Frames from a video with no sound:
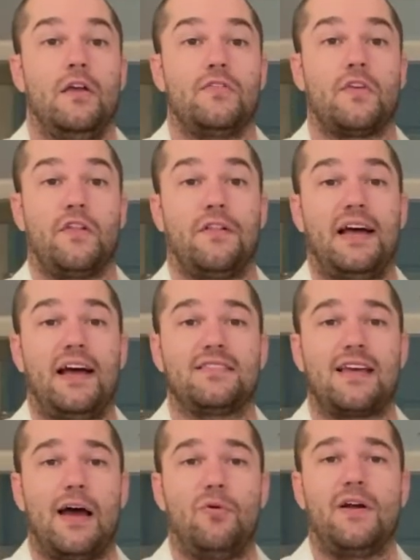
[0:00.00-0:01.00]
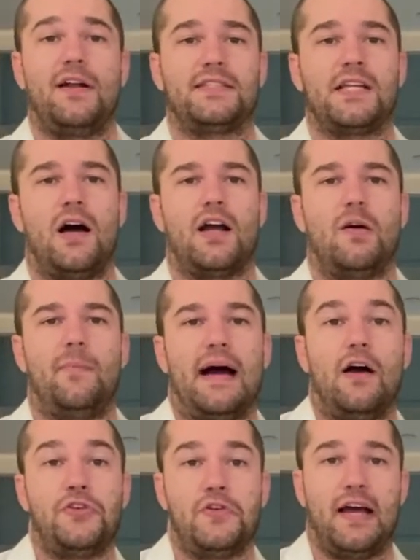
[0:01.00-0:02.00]
So the last guy we're going to talk
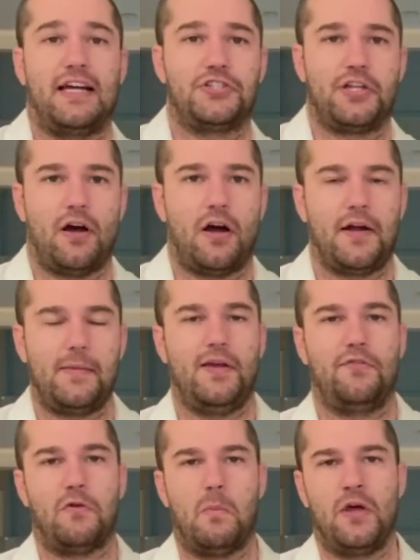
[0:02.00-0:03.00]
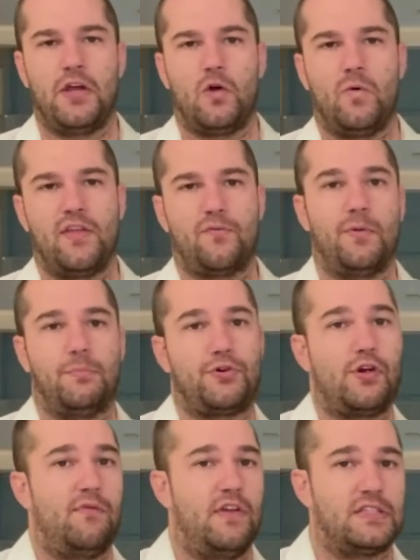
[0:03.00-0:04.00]
about, you guys should already be familiar with from
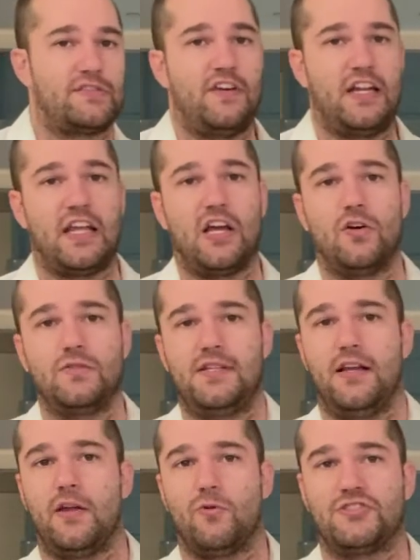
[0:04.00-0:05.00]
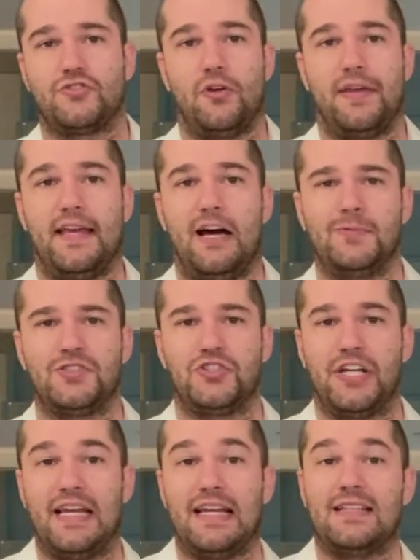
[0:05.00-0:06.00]
previous video dealing with
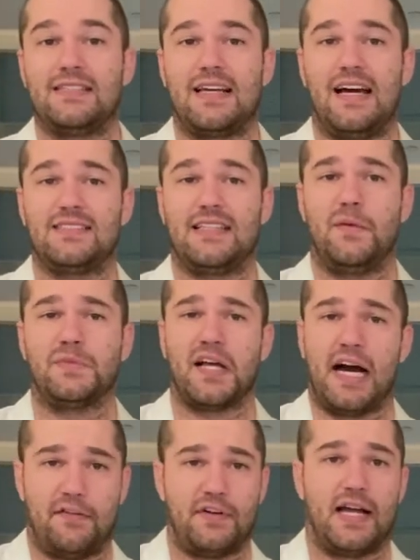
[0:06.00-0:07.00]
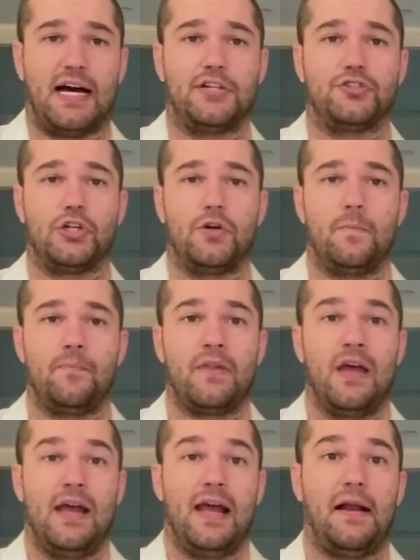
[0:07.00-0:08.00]
stoichiometry, and this guy's name is Avogadro.
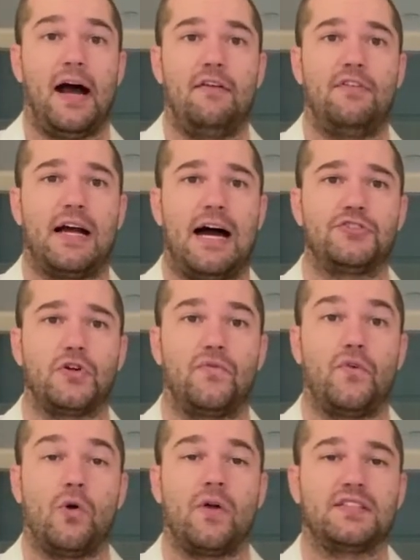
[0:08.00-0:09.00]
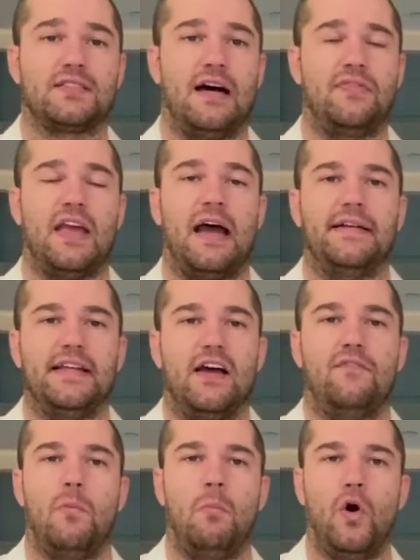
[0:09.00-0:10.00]
And Avogadro focused on the idea
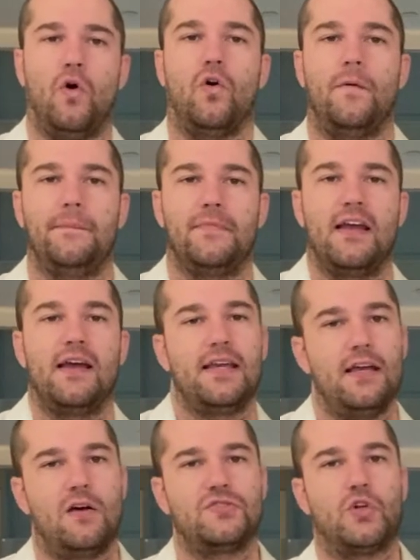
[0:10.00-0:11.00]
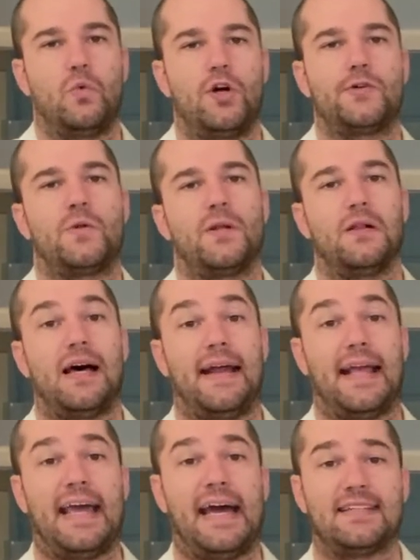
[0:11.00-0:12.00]
of a mole. He also worked with a lot
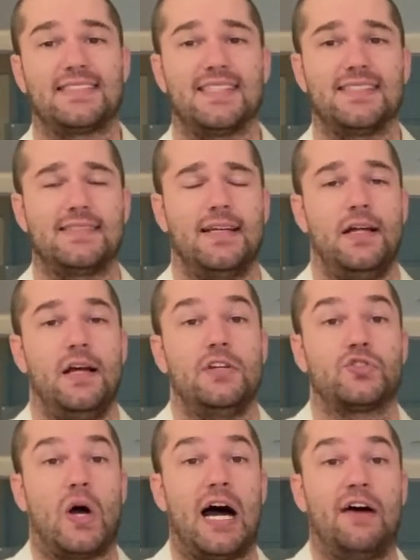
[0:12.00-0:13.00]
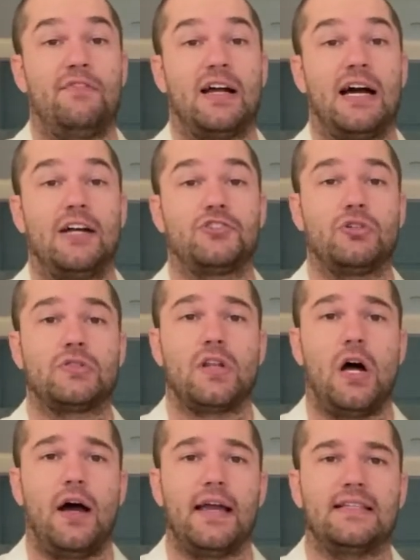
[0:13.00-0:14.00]
of gases. So Avogadro's
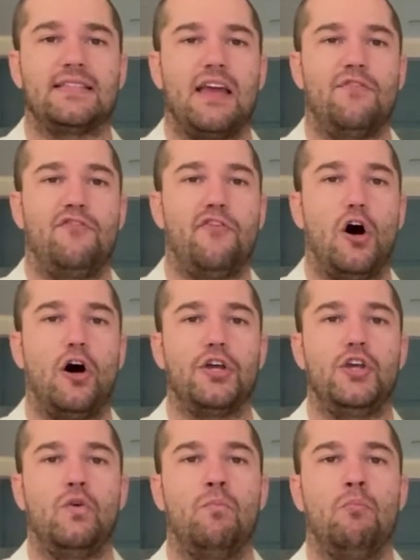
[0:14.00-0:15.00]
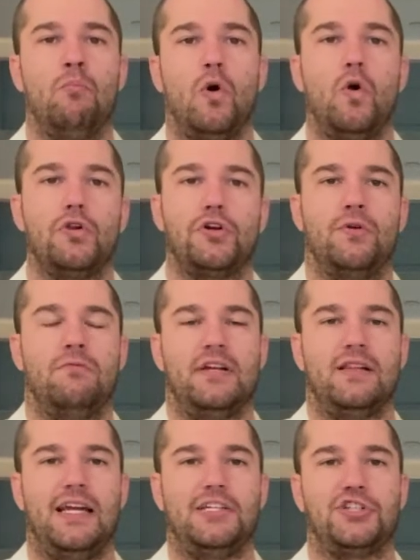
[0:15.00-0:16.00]
law is a volume-molar
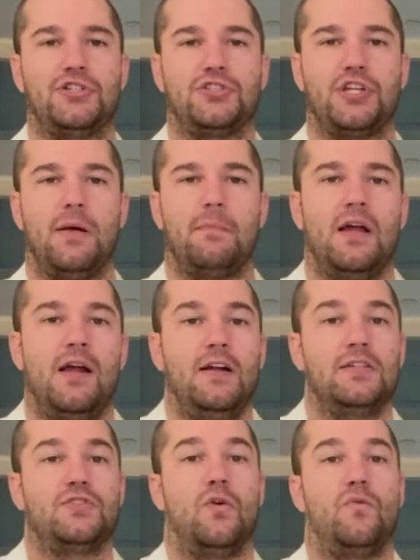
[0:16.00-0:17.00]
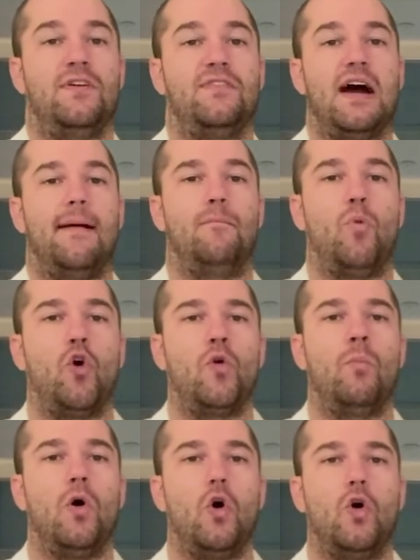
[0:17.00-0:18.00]
relationship. So if we've got more
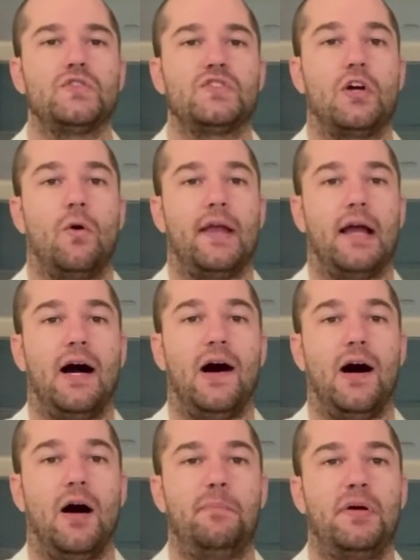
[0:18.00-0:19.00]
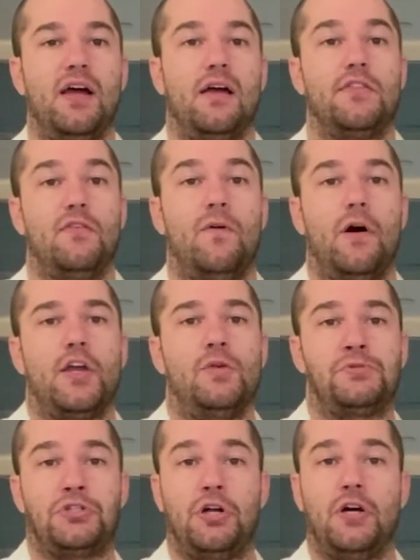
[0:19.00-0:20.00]
moles going up, the
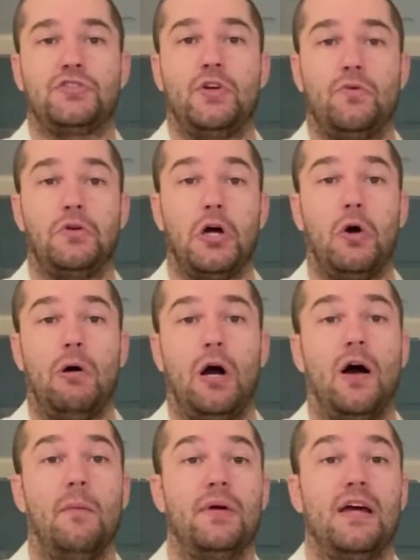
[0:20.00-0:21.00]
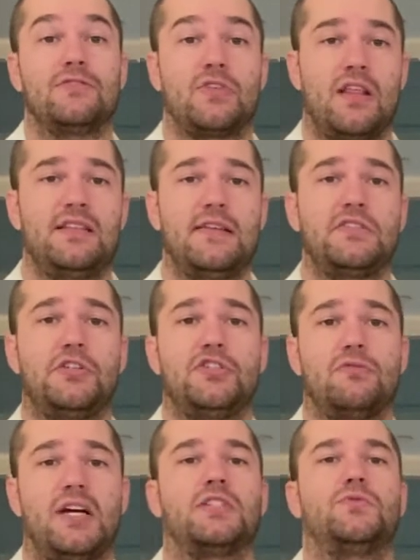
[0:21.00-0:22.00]
volume should also go up. So this is a
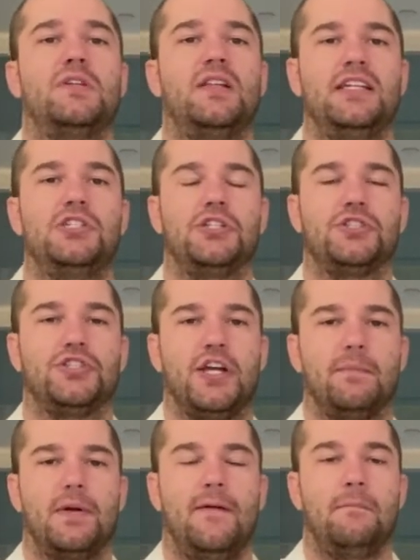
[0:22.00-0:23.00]
direct relationship.